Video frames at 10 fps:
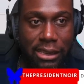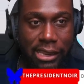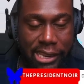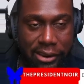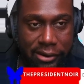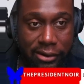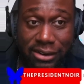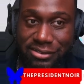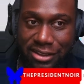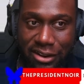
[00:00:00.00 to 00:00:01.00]
Here,
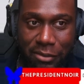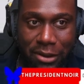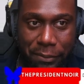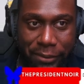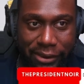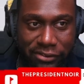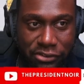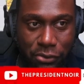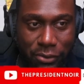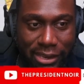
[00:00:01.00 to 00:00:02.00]
let's talk about
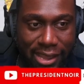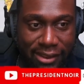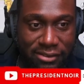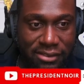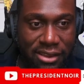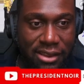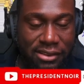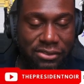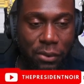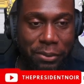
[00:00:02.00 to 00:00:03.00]
Pikachu EX.
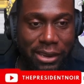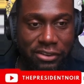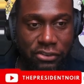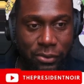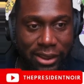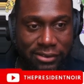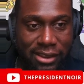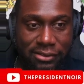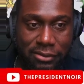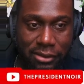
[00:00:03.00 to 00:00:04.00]
So Pikachu X
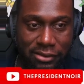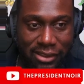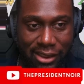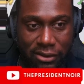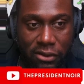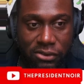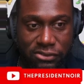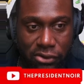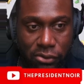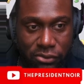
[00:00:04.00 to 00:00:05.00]
has an attack called
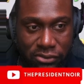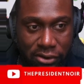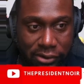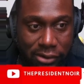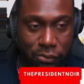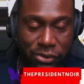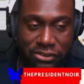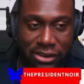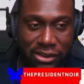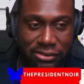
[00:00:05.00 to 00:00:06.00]
Circle Circuit, which
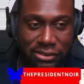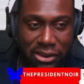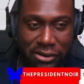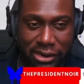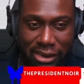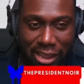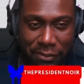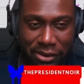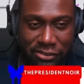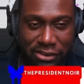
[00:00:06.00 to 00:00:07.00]
does 30
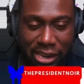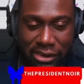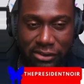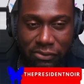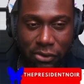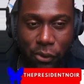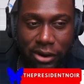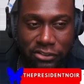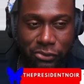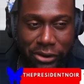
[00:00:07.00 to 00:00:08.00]
damage and
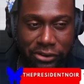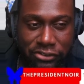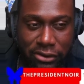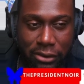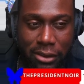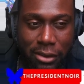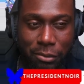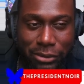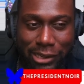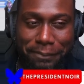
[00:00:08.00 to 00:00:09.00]
requires 2 energy,
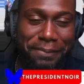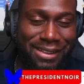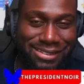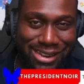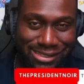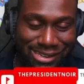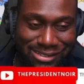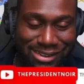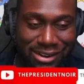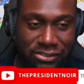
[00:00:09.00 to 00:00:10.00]
but that's not the
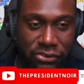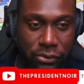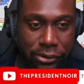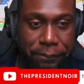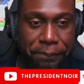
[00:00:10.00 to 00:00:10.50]
entire story.